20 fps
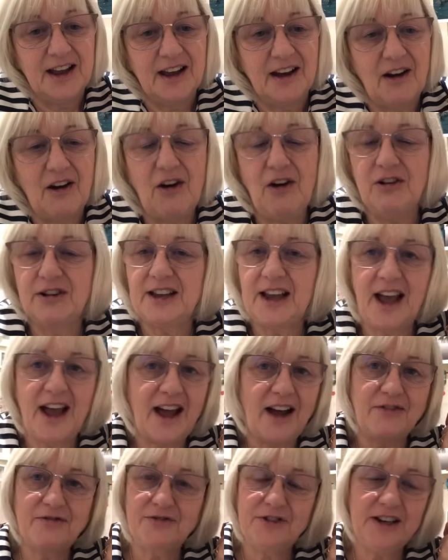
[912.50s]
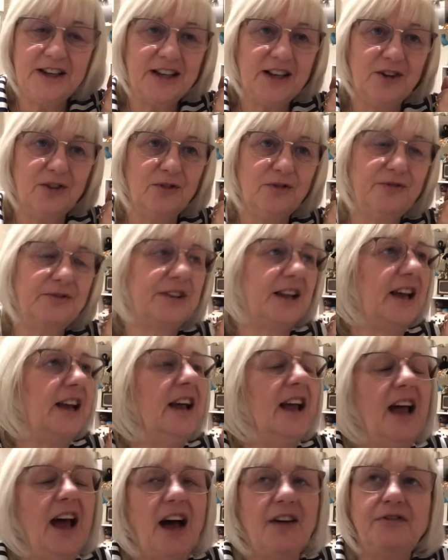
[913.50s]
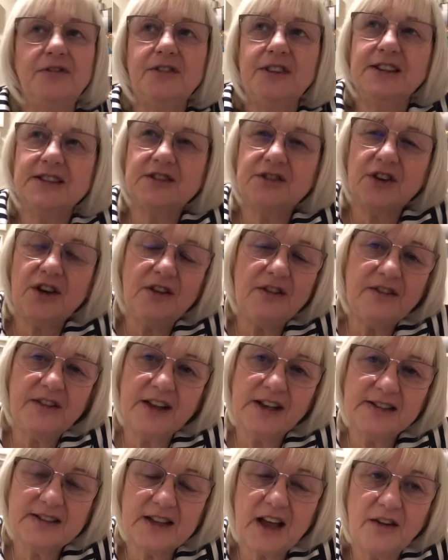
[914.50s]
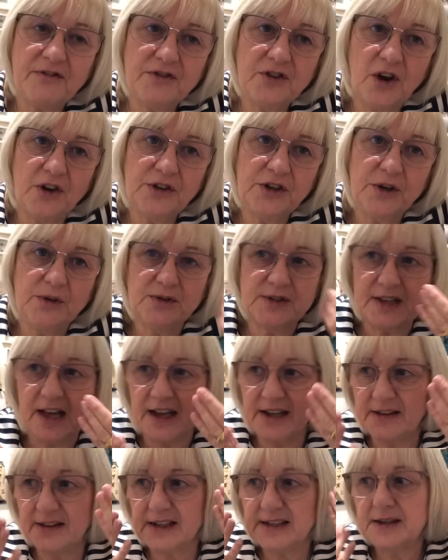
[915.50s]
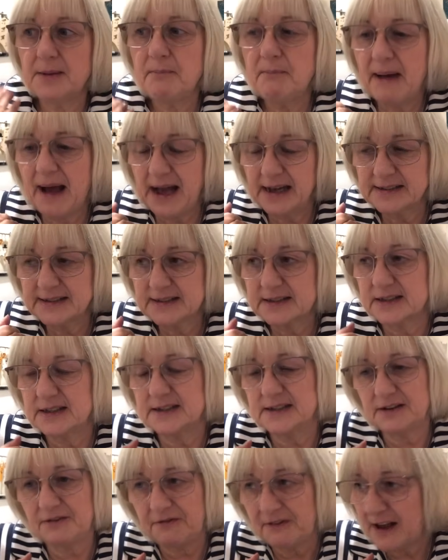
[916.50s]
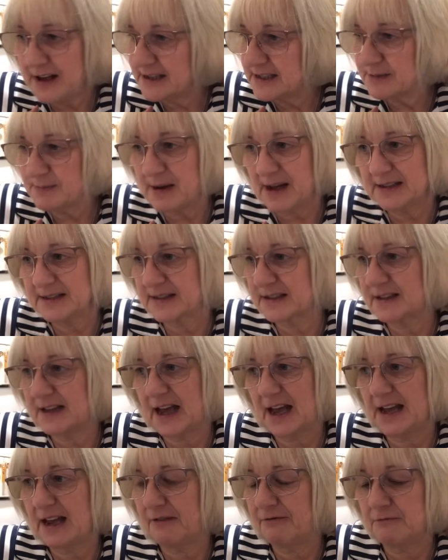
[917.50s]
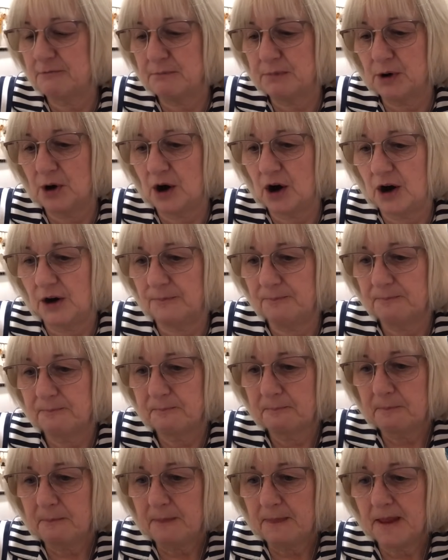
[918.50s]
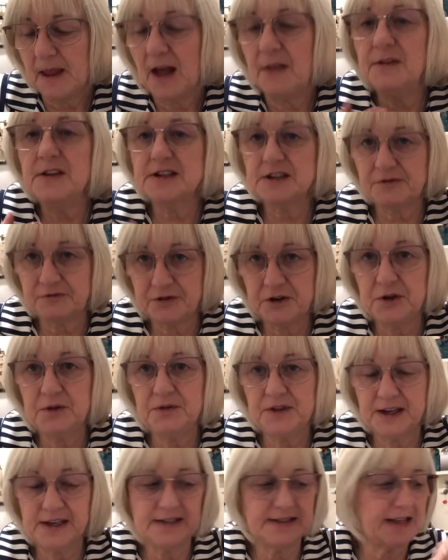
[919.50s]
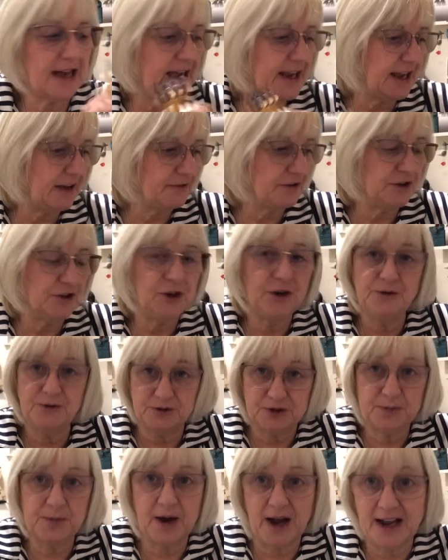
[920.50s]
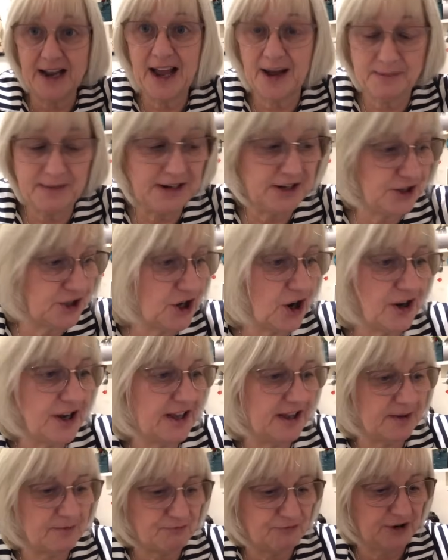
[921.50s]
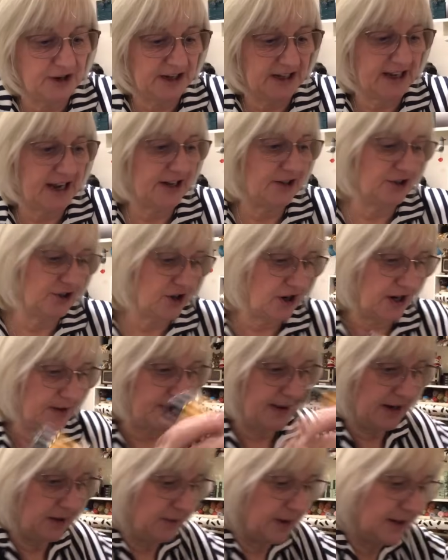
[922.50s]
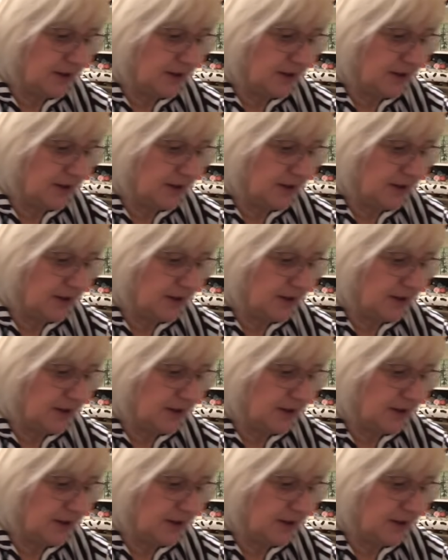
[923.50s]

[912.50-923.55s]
Oh yeah, I've really loved it. There's certain things that I've not used that. There's a mask, there's a face mask that I haven't put on. And there's a few things that I haven't used, but I am enjoying them, really enjoying them anyway.